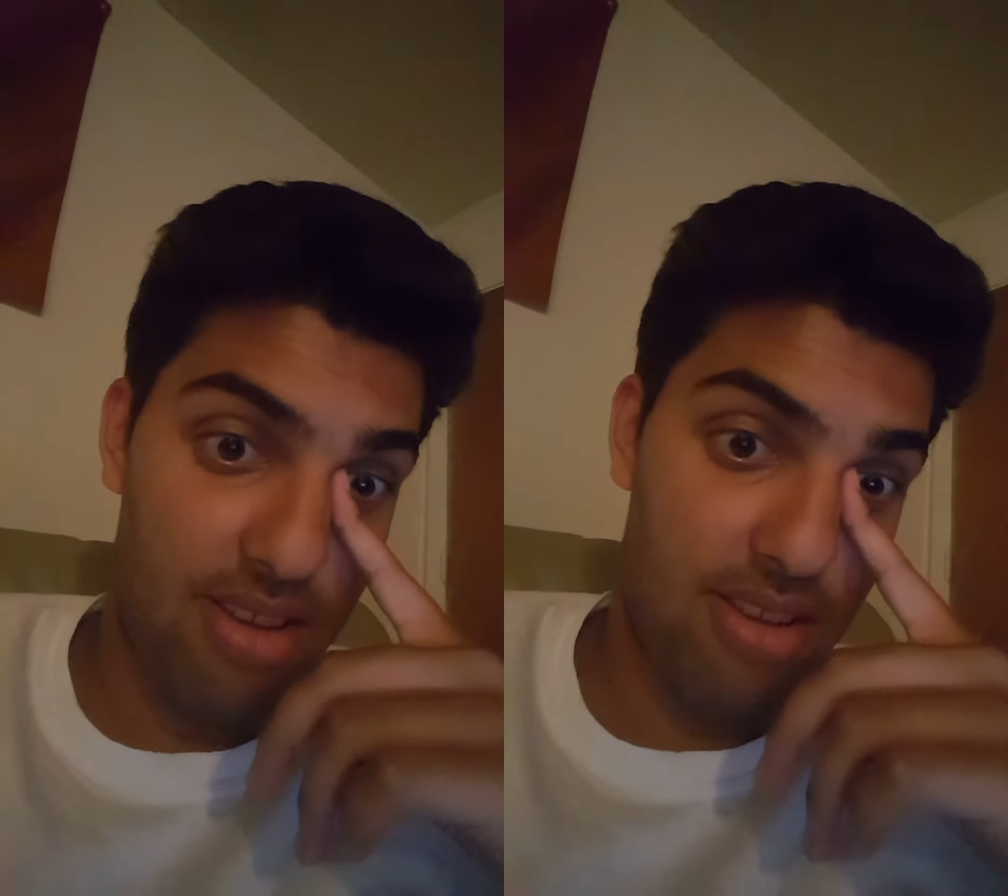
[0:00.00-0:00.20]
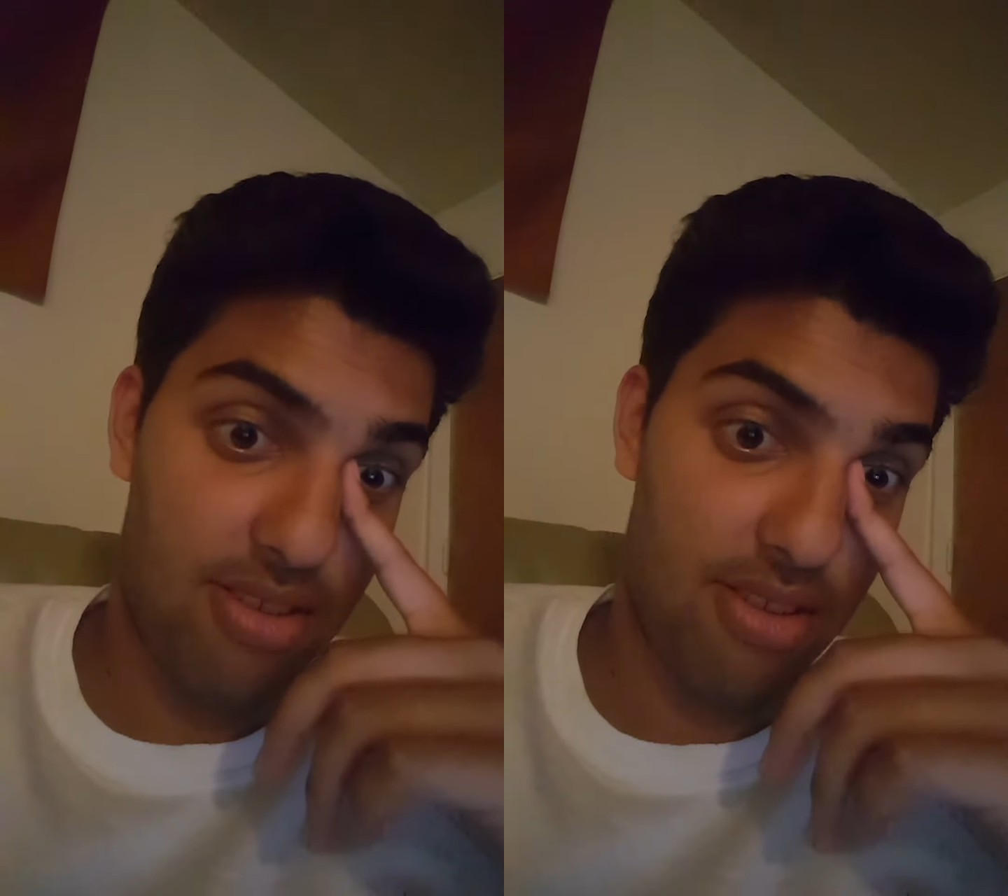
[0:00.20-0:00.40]

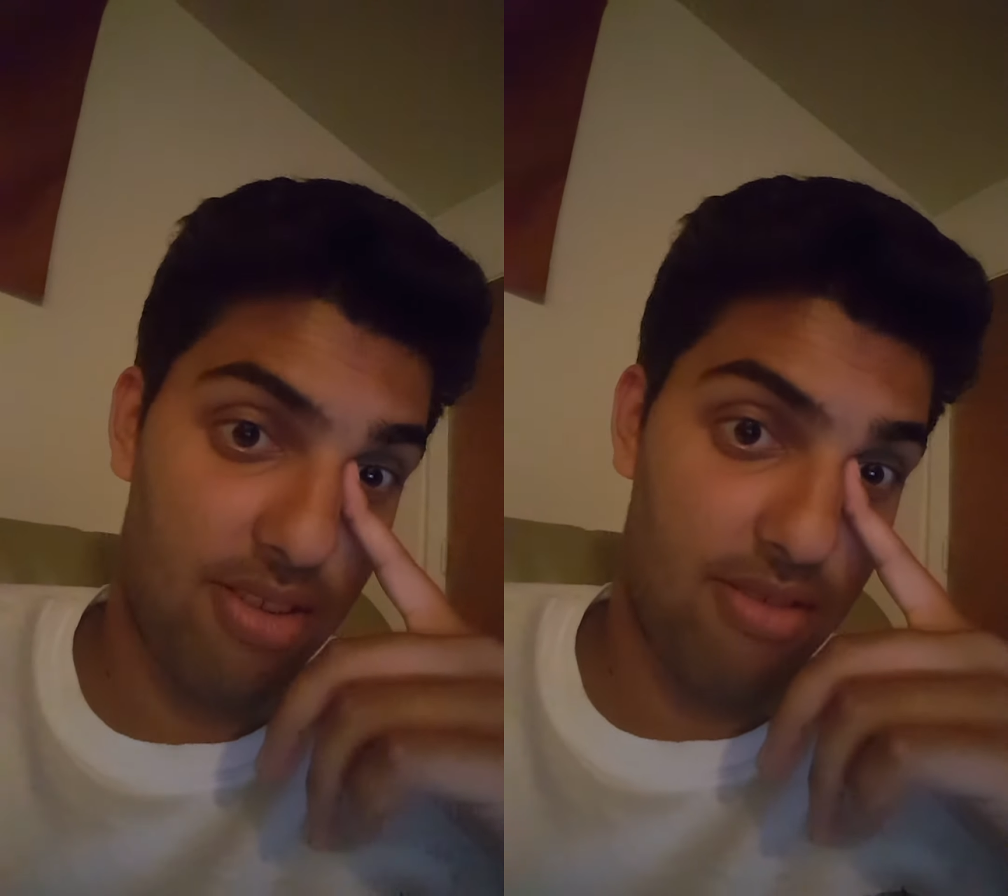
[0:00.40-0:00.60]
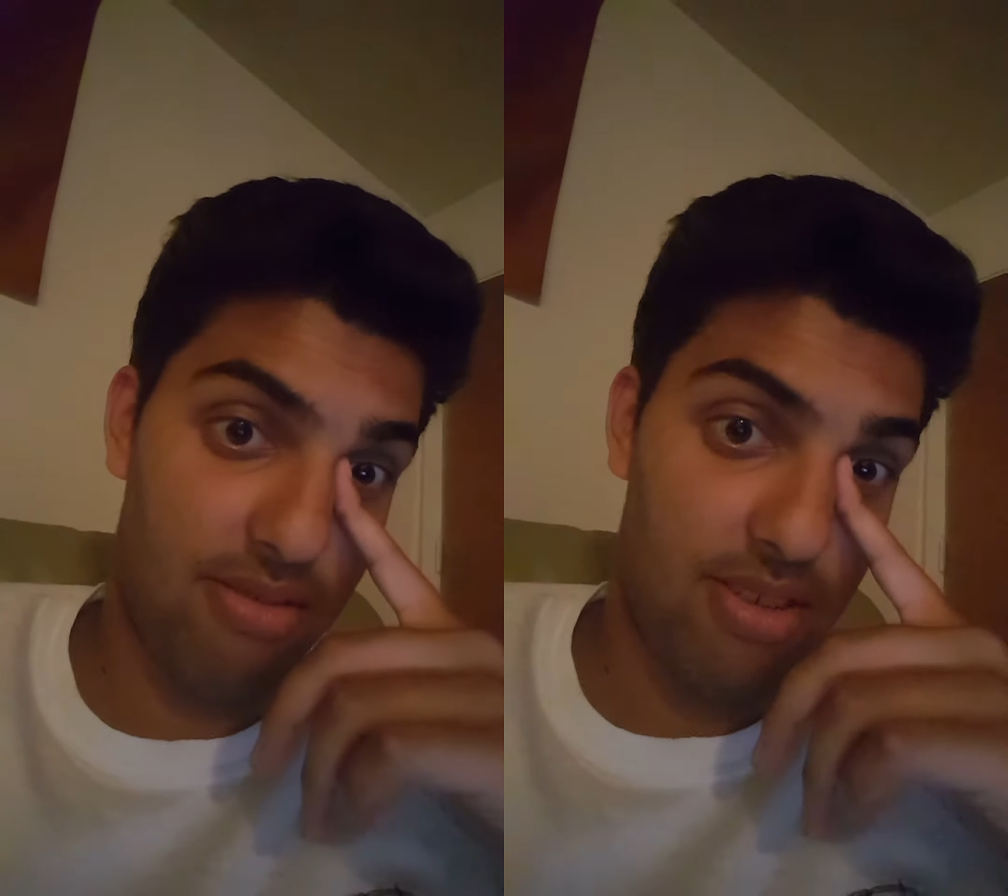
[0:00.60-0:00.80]

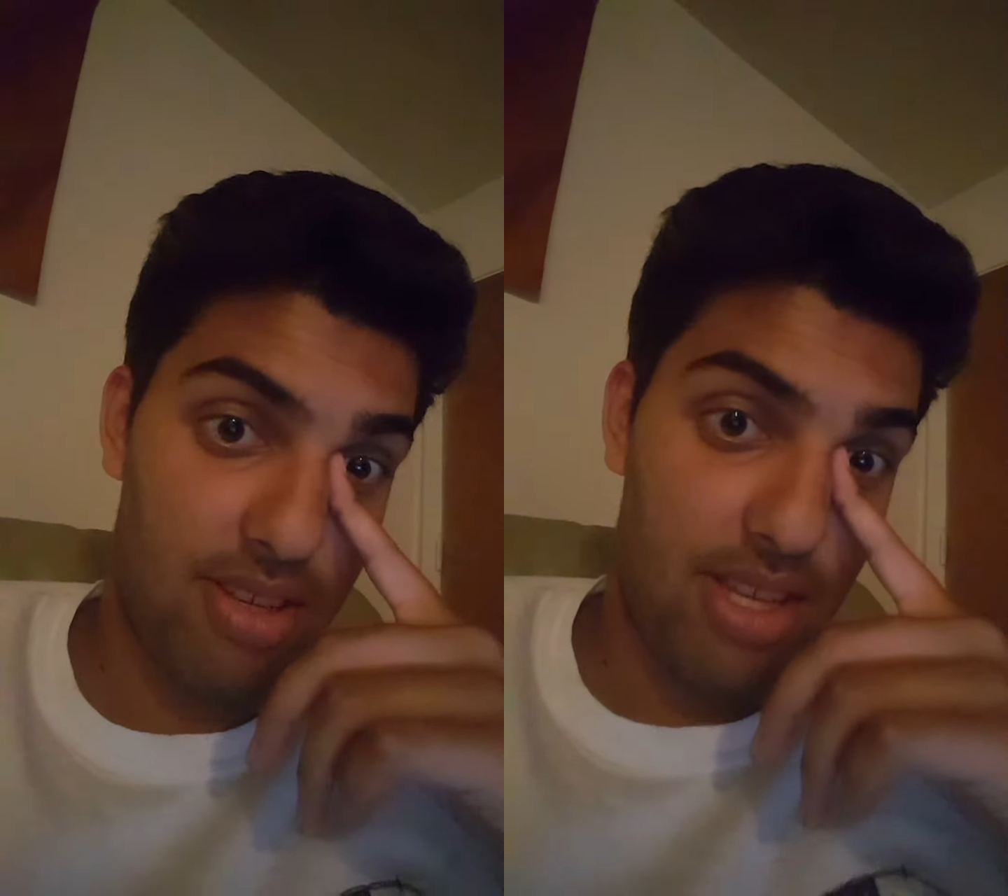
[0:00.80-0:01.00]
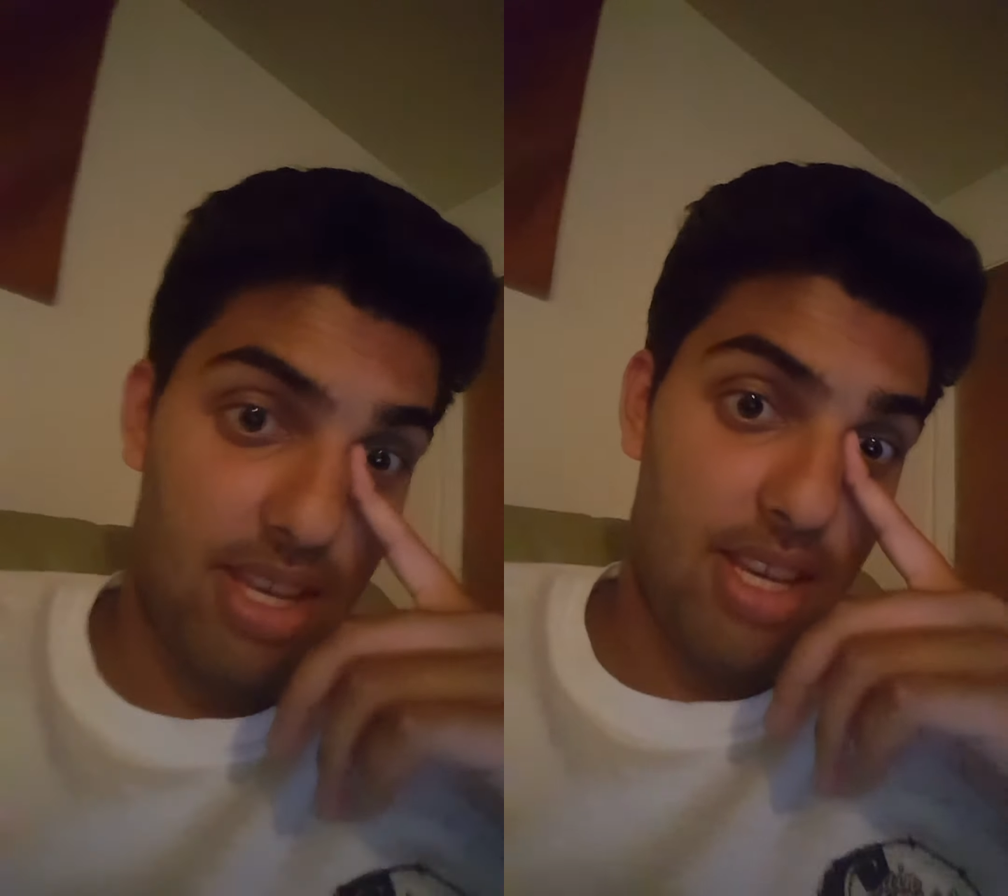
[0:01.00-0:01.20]
So
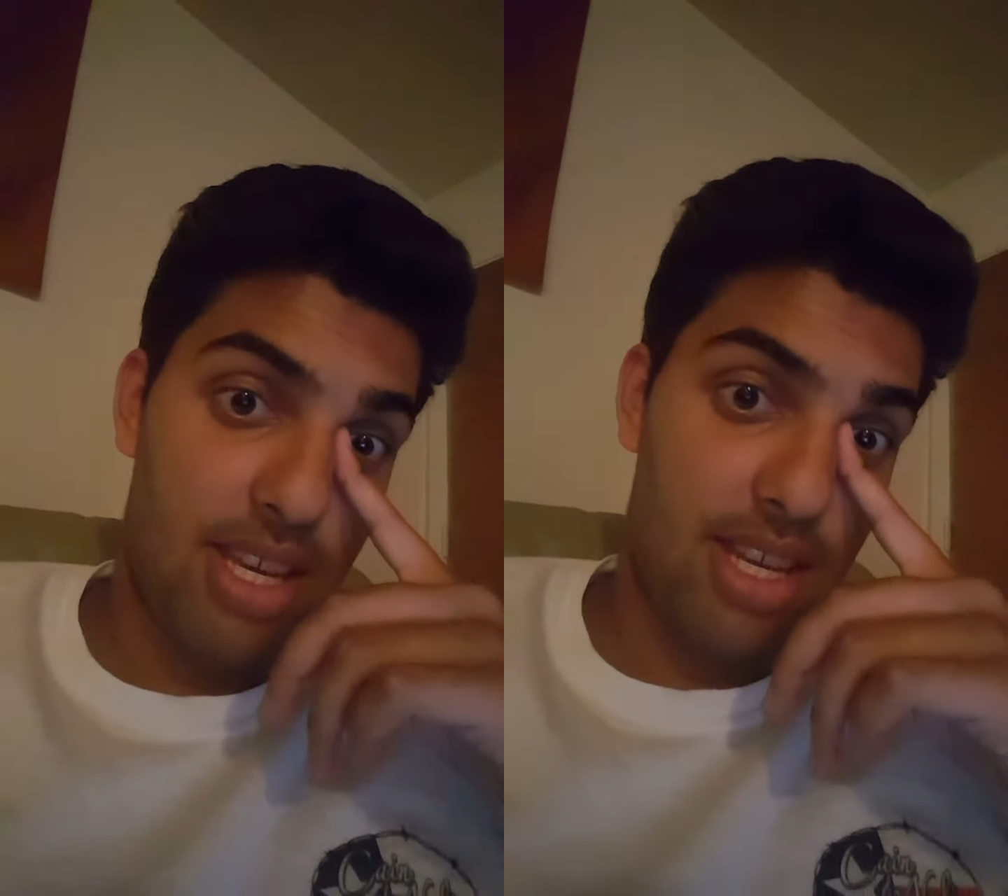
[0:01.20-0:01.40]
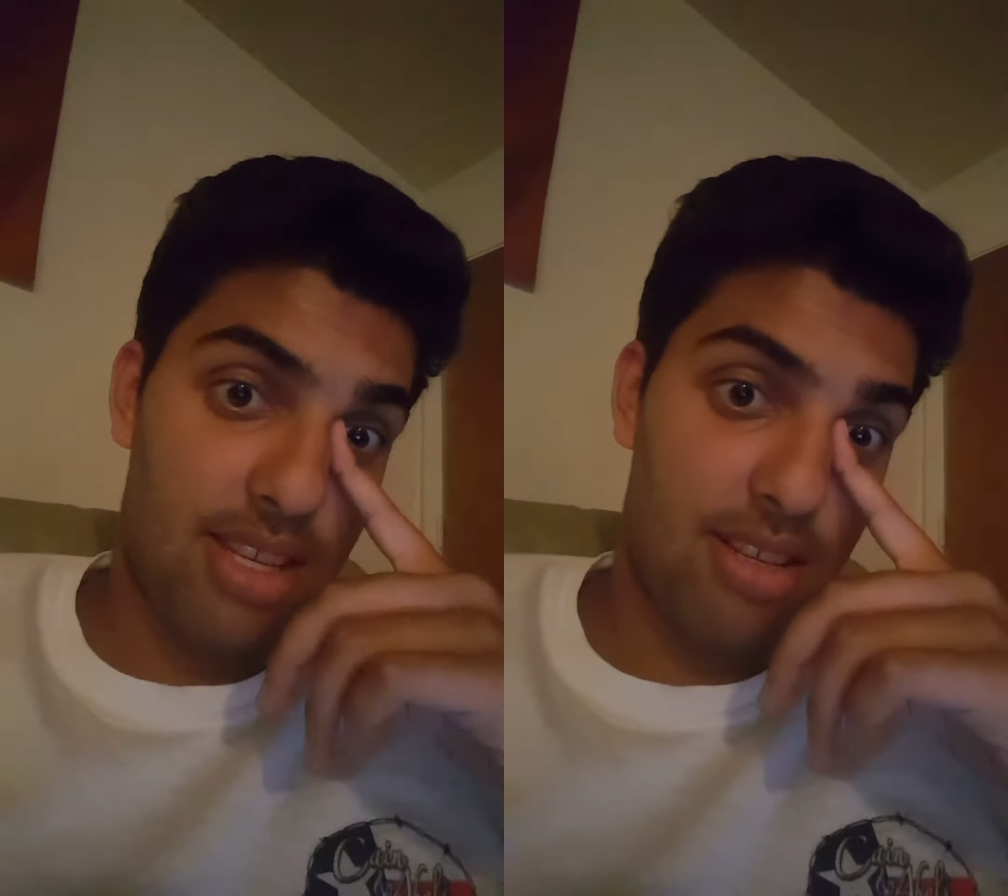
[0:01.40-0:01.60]

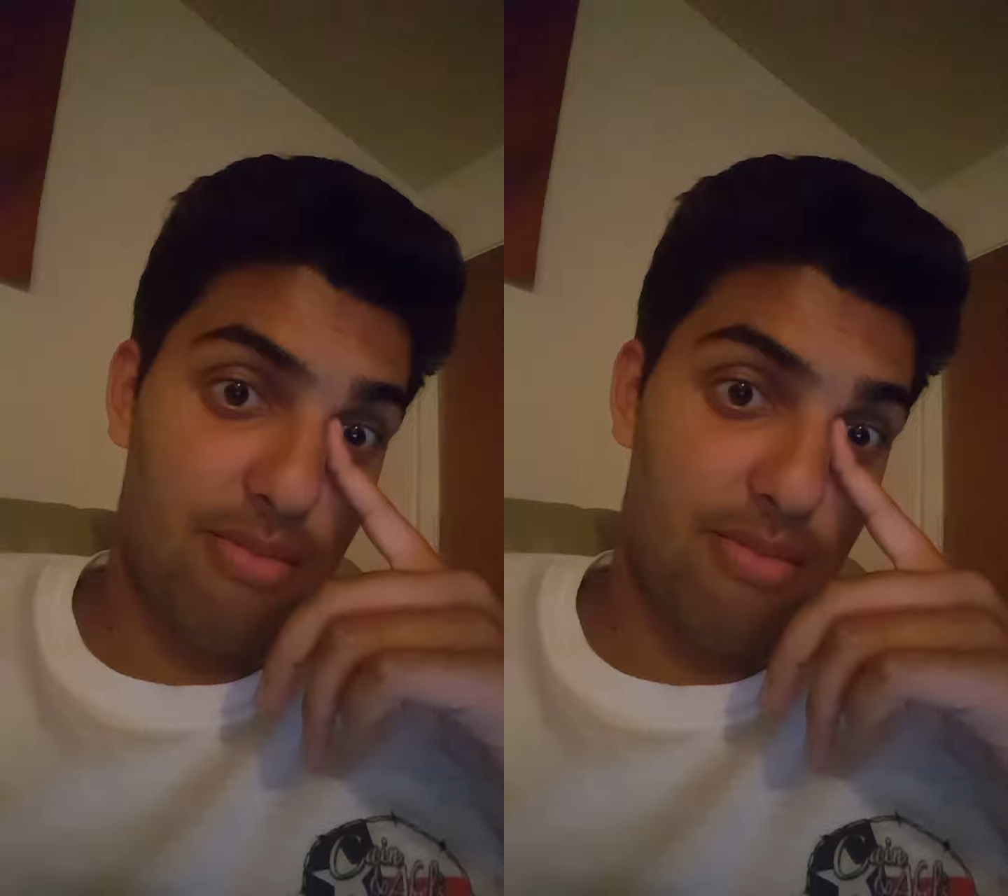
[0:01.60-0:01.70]
that's gonna